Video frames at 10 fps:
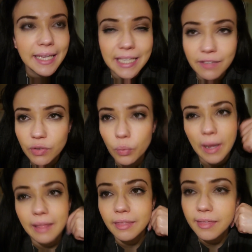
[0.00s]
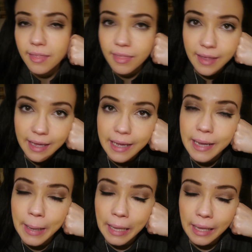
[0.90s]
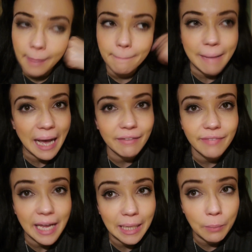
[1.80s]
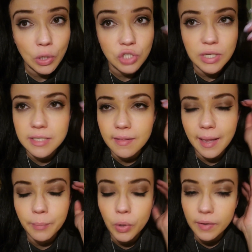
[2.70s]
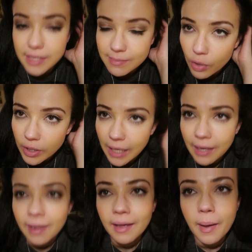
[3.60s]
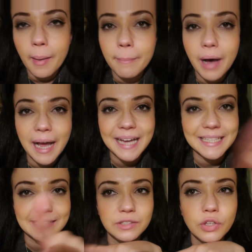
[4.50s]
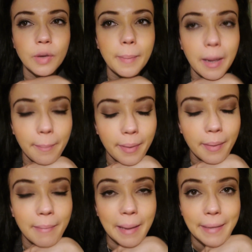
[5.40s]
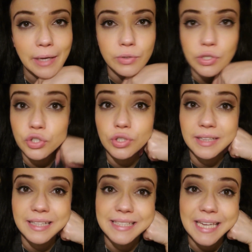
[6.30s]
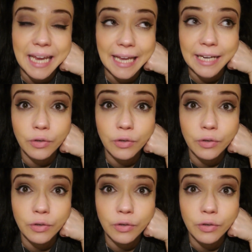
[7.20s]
even with the mattifying moisturiser that I put on this morning. But I didn't top up my powder during the day, and I